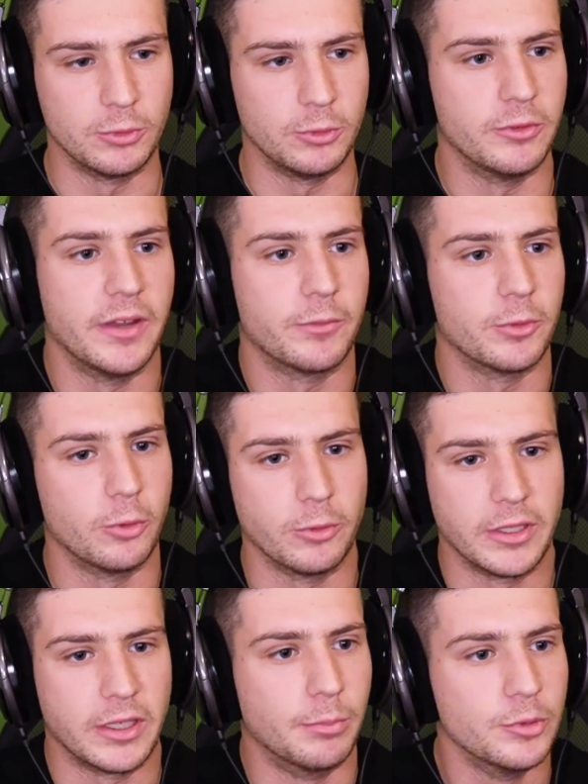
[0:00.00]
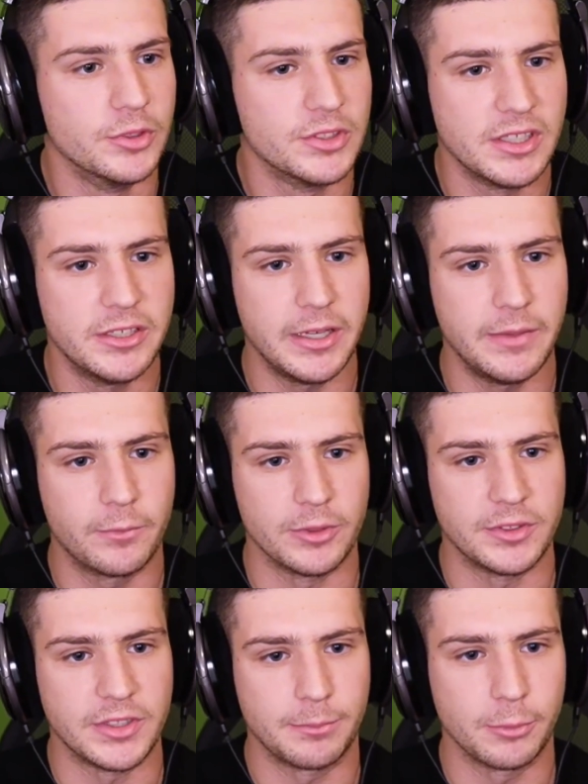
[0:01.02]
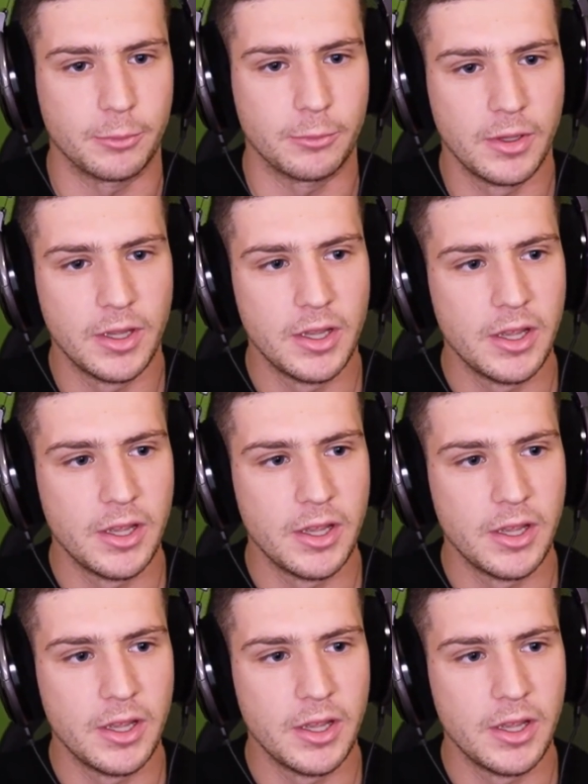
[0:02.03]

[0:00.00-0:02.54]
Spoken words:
You could never go to like a Bundesliga game, for example.